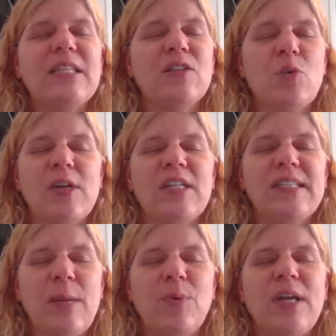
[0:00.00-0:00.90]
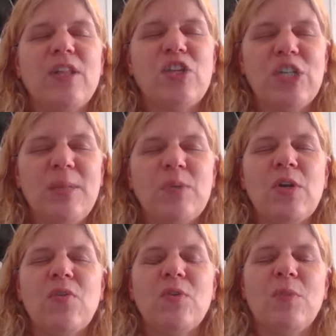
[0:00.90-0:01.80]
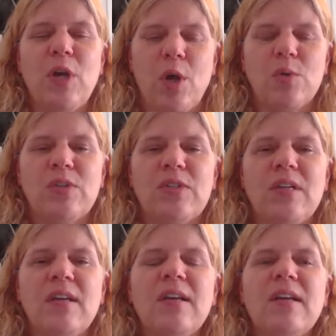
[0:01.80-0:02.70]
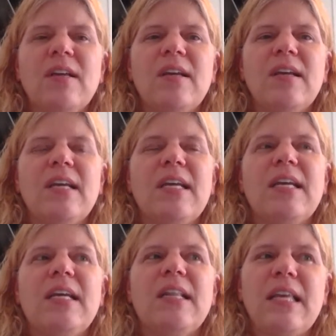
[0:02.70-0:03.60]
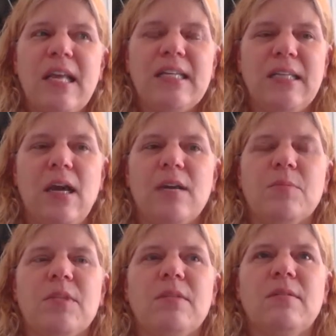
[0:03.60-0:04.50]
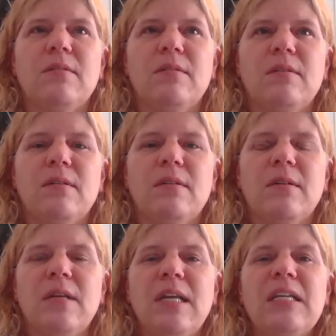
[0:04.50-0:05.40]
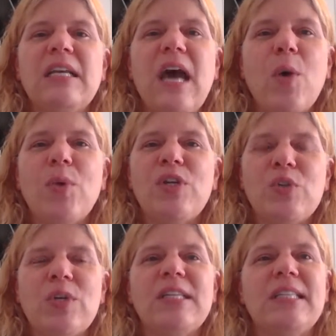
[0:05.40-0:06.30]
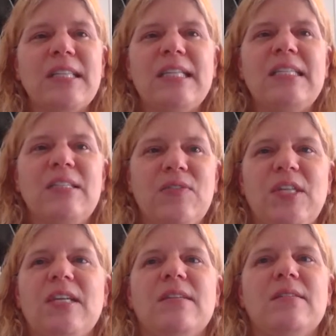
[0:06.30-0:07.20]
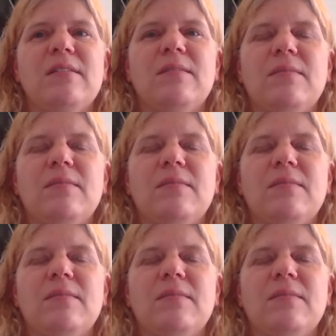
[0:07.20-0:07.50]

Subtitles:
going to separate the sheep from the goats in the end times, is how we treated the least of these.